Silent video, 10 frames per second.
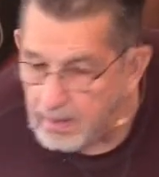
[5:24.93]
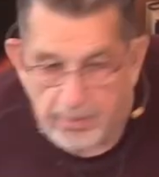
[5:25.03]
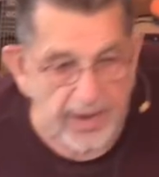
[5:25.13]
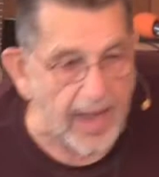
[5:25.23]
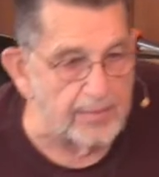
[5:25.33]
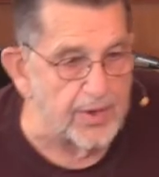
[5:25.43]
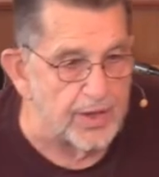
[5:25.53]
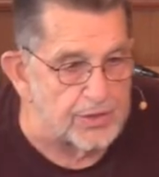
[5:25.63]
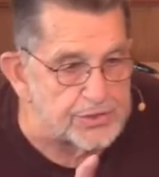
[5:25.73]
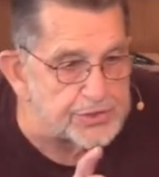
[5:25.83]
But I'm
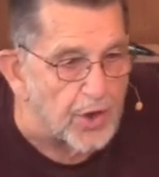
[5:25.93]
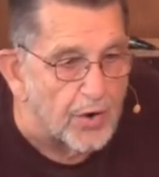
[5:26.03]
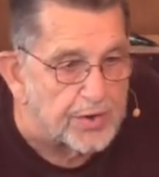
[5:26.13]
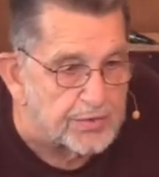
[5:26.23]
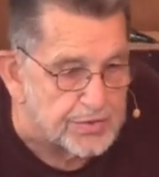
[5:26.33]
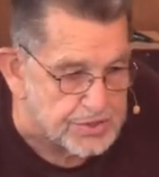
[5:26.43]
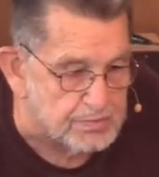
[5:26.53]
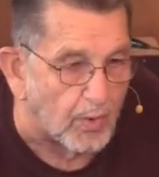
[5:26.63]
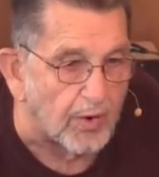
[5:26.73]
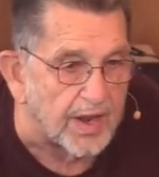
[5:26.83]
going to show you this
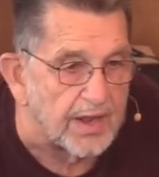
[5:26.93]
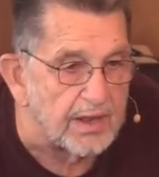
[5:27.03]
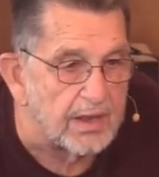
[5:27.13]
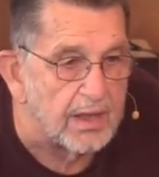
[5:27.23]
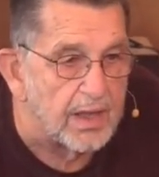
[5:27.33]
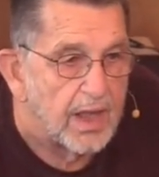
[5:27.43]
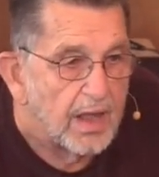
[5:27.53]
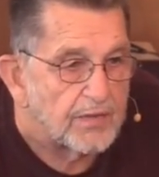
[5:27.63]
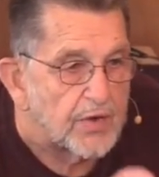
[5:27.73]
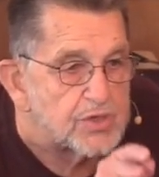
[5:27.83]
morning
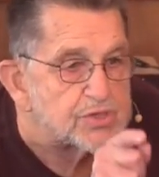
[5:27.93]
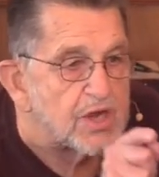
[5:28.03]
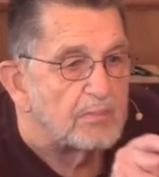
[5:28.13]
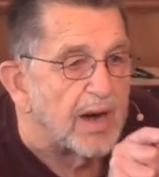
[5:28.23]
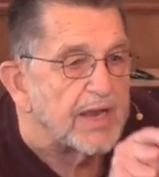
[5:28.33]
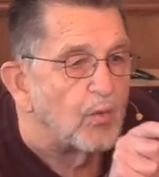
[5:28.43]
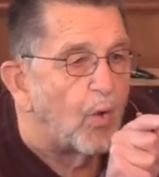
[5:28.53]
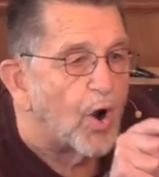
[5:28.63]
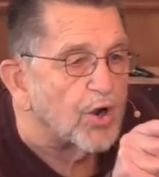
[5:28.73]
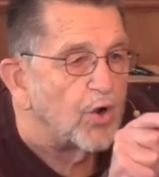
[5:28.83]
there's somebody
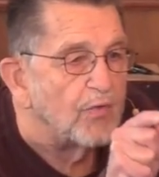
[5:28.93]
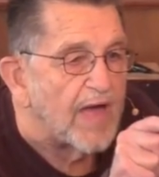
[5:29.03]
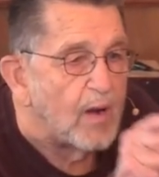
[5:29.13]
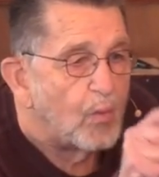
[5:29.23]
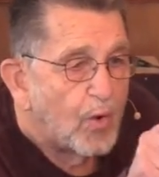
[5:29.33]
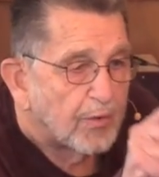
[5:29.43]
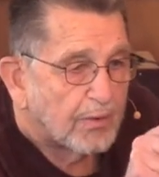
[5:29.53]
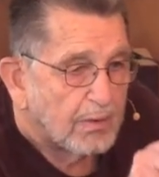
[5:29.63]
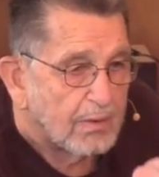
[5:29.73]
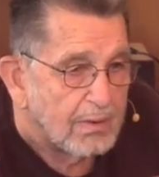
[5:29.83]
walking on that
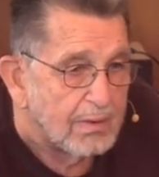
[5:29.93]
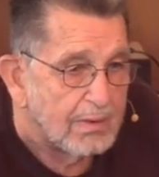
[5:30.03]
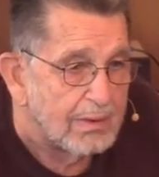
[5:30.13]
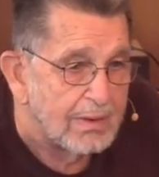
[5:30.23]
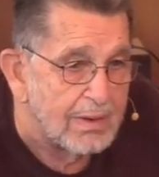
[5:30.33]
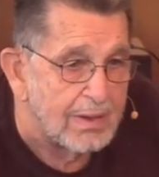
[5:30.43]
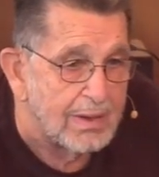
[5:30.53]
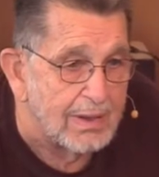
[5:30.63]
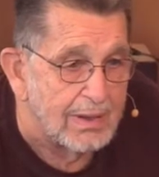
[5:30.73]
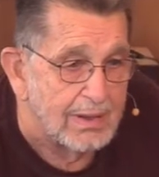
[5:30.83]
water
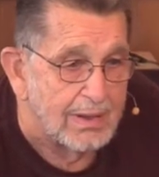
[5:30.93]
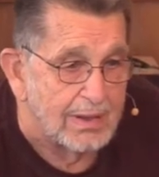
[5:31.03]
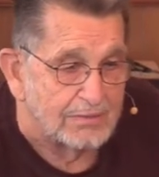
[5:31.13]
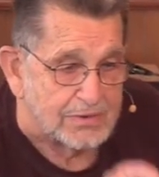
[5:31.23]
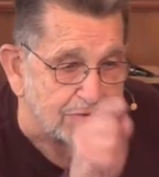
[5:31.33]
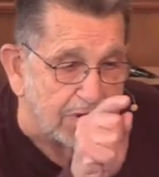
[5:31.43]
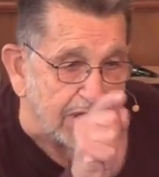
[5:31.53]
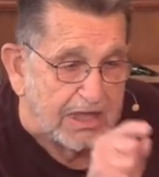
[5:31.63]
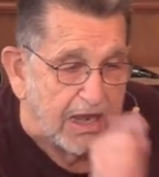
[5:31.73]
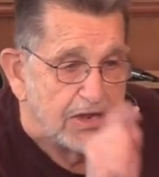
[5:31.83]
that's going
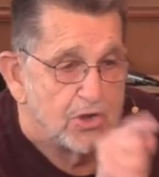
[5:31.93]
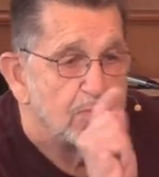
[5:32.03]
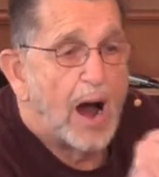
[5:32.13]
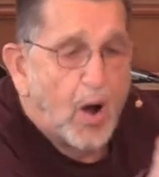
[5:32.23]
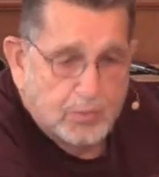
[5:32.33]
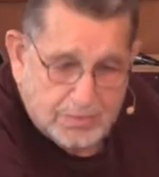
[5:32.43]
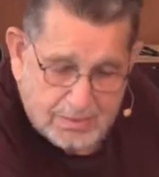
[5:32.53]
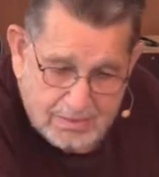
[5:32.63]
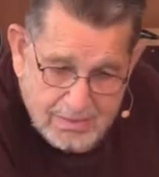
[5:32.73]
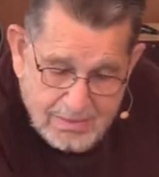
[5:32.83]
to get in your
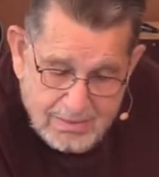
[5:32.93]
boat